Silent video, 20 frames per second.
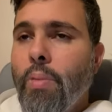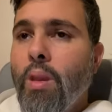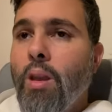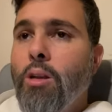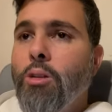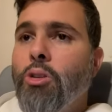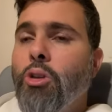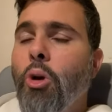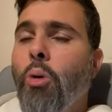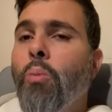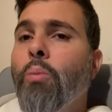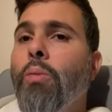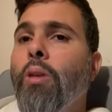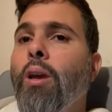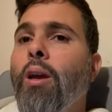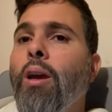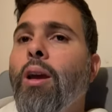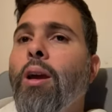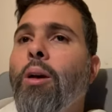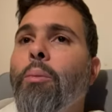And so,
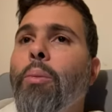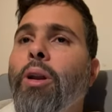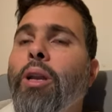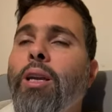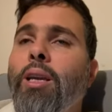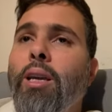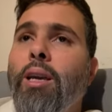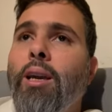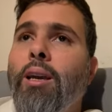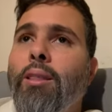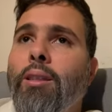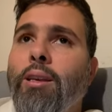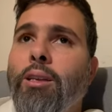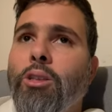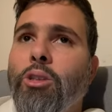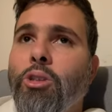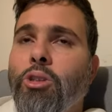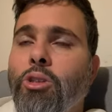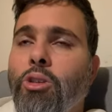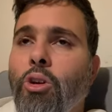but he, in
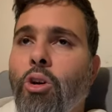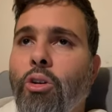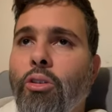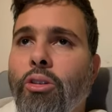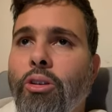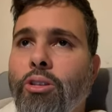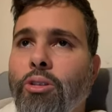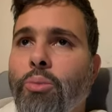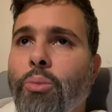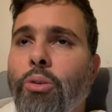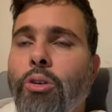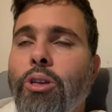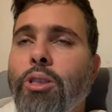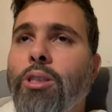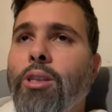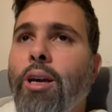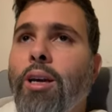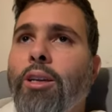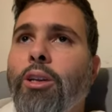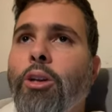this talk, this priest
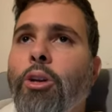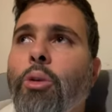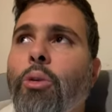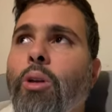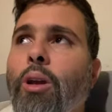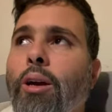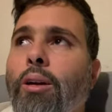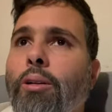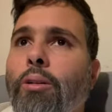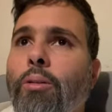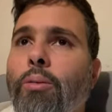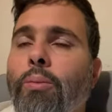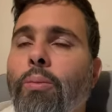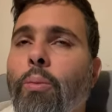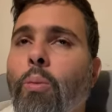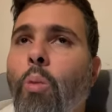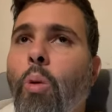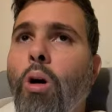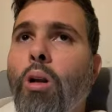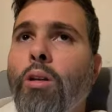said,
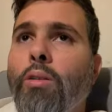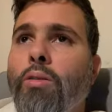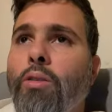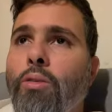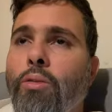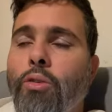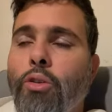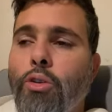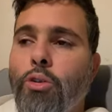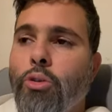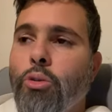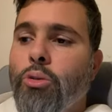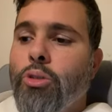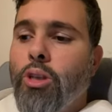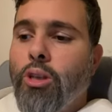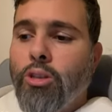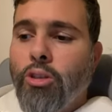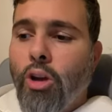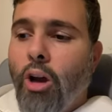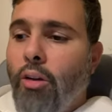one of the virtues
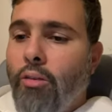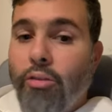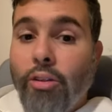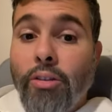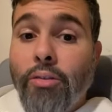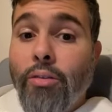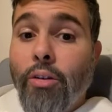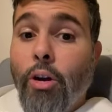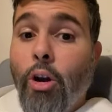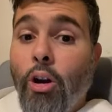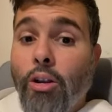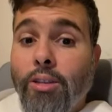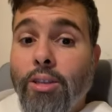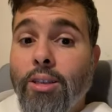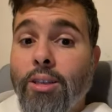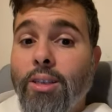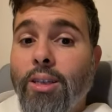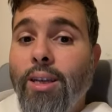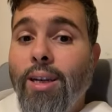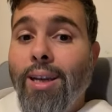that's often
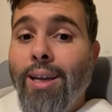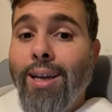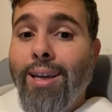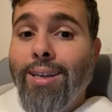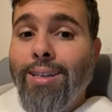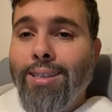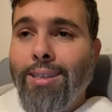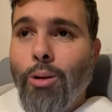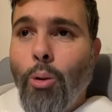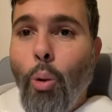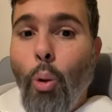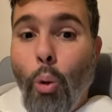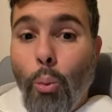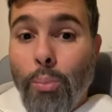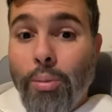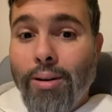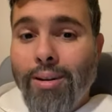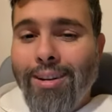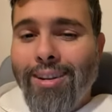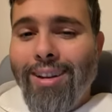forgotten today is
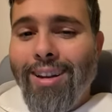hope.